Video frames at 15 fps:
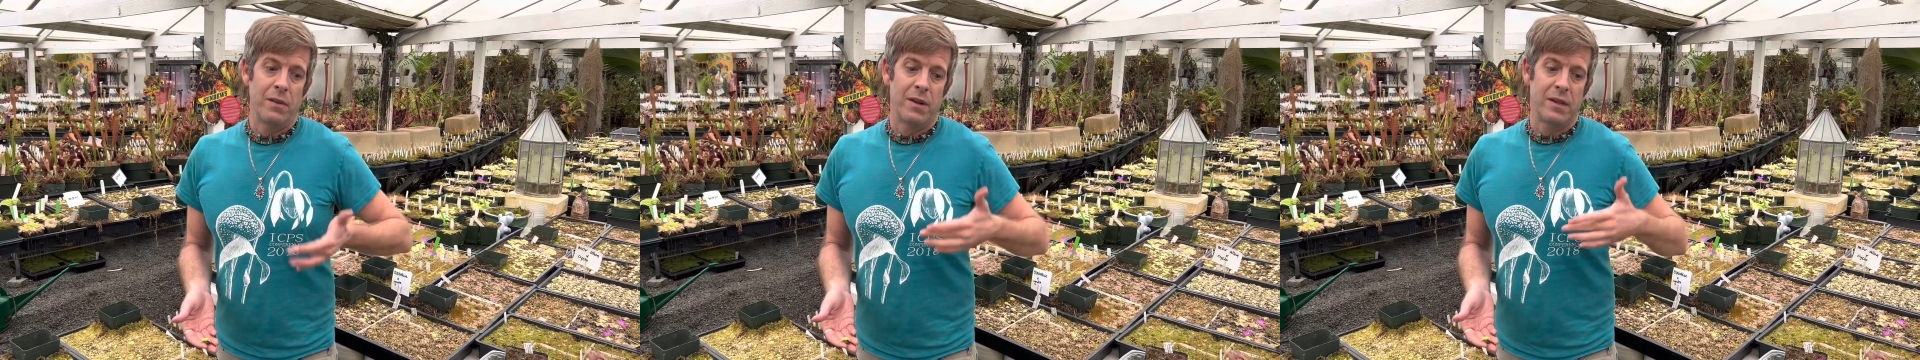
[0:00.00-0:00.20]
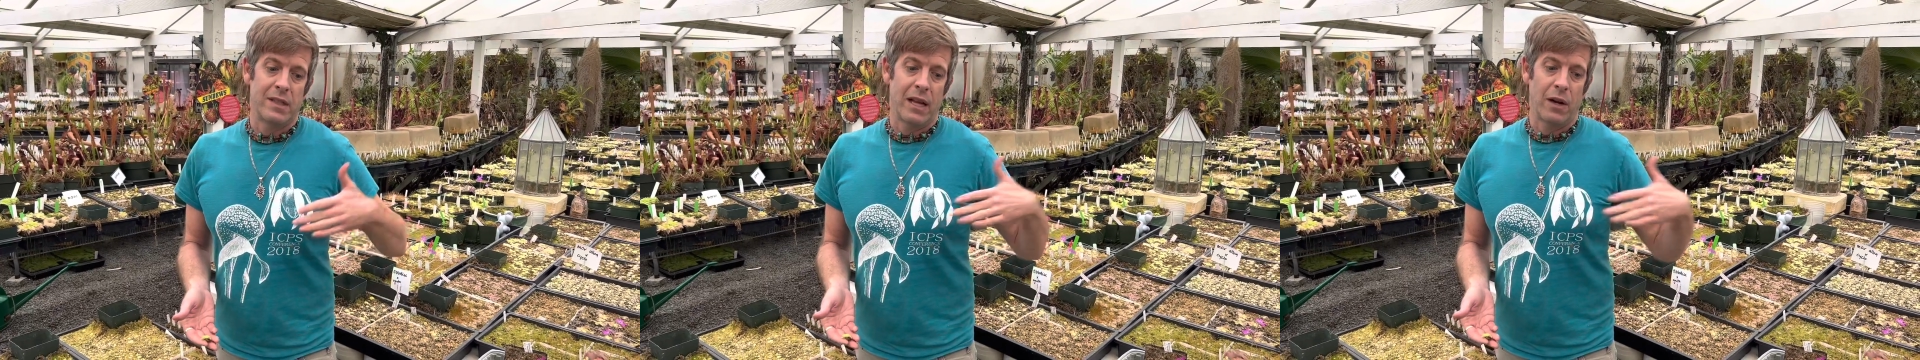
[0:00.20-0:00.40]

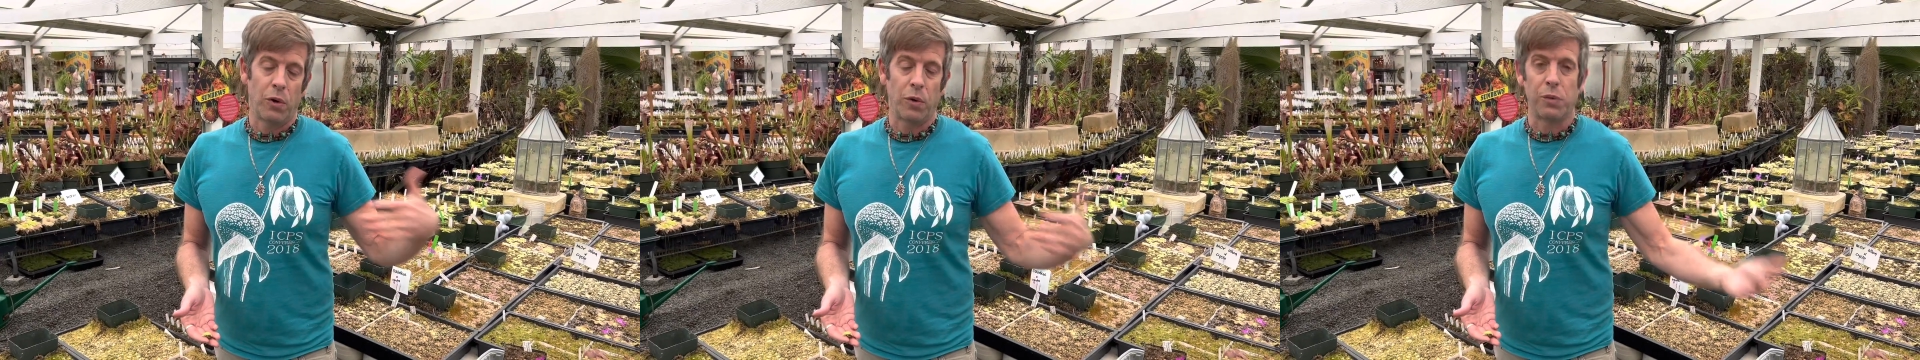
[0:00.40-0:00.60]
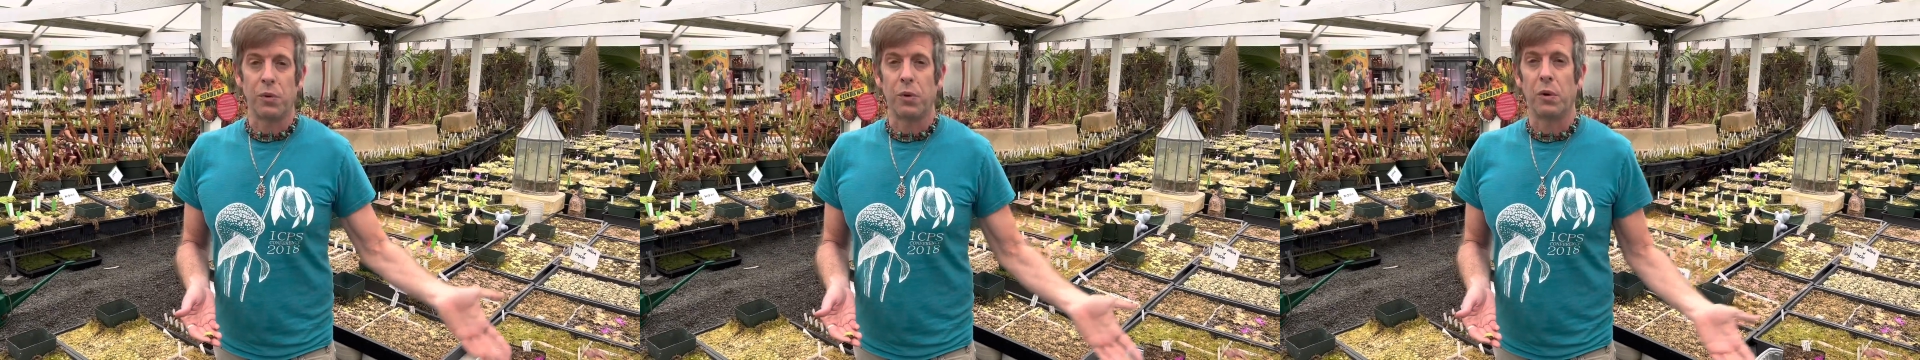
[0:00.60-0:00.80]
there's that
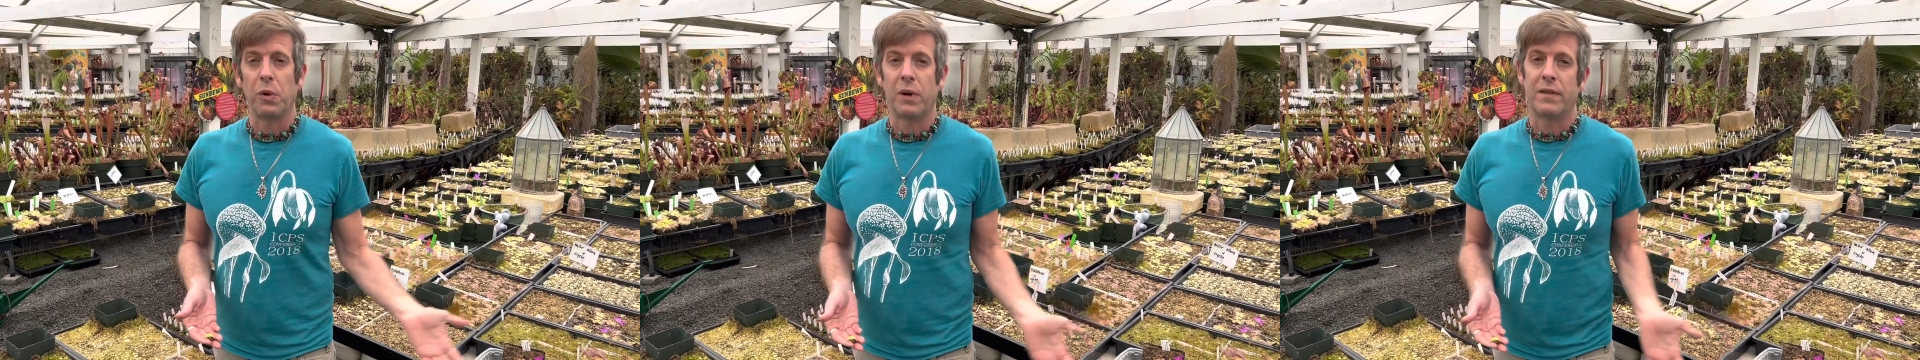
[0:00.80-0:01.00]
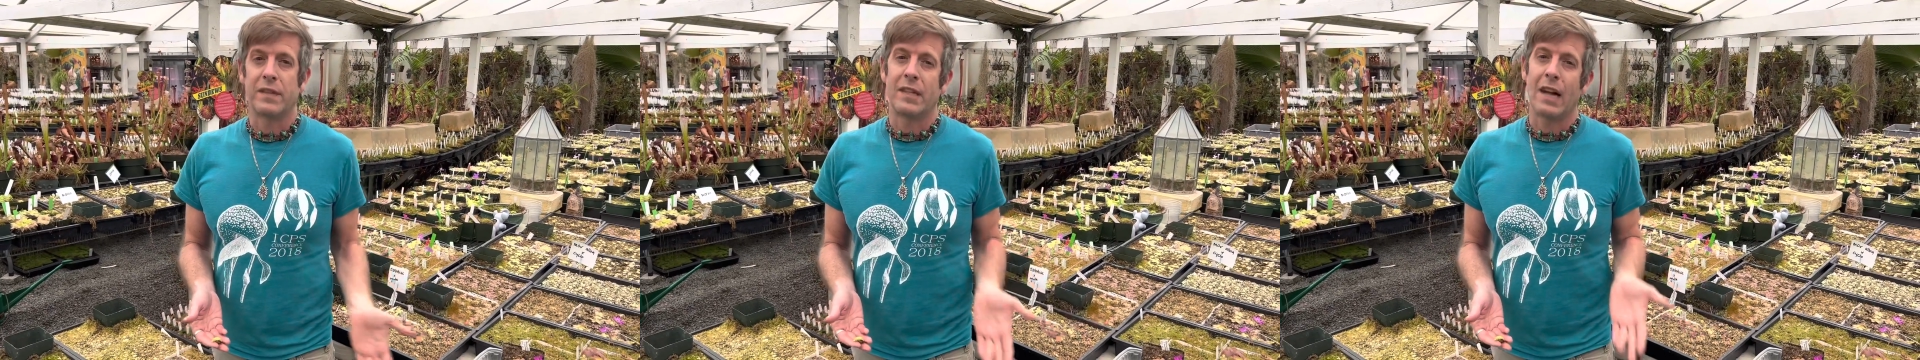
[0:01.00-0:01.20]
old
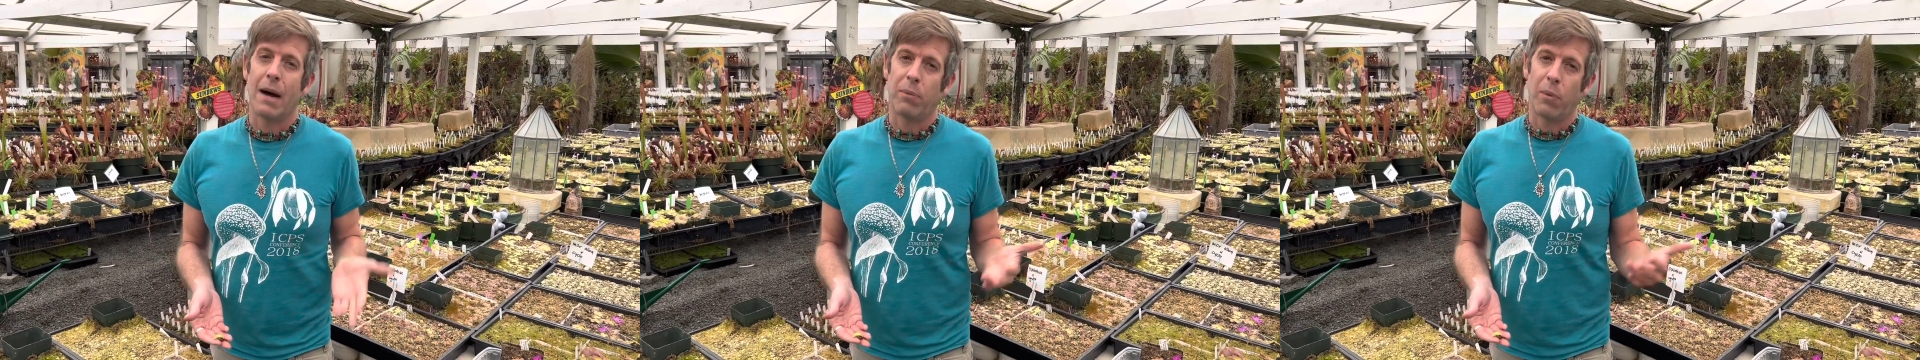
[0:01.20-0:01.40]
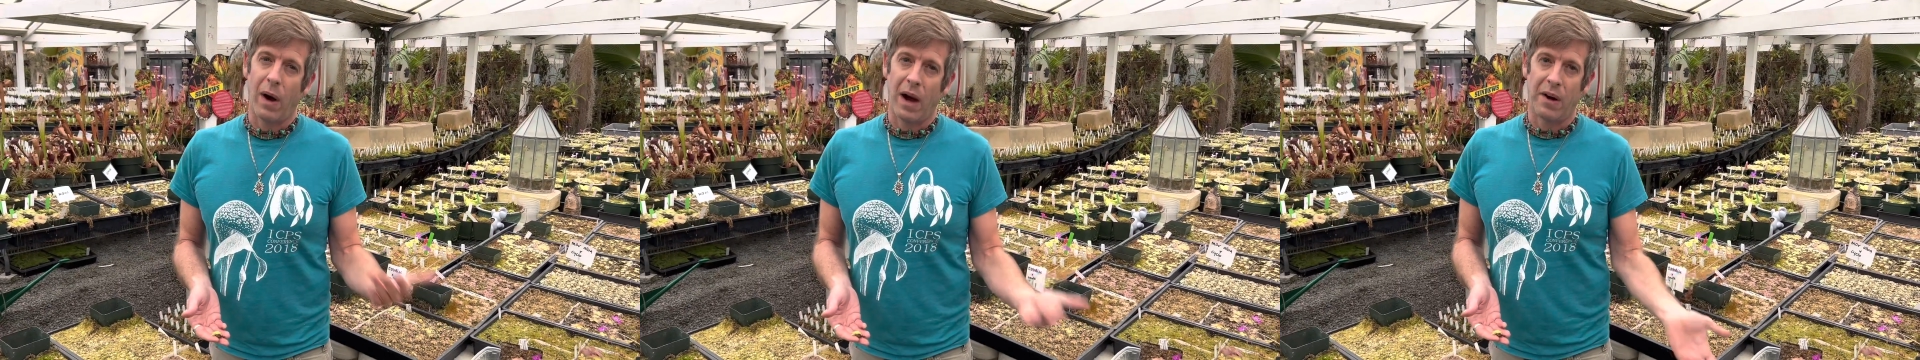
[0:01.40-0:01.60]
rule of
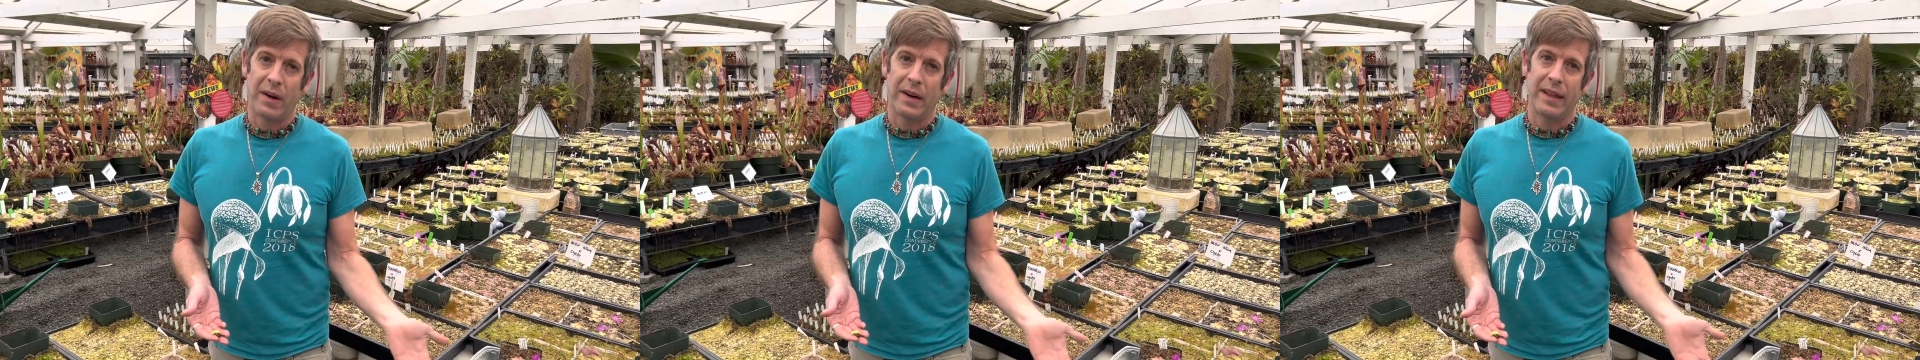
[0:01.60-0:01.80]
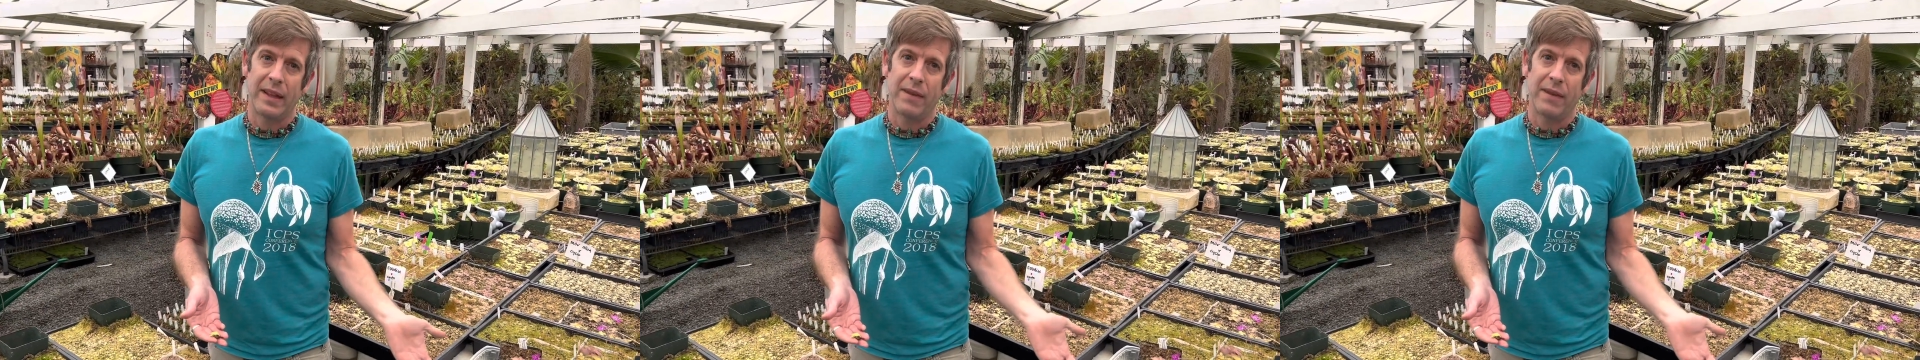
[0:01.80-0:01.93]
stop watering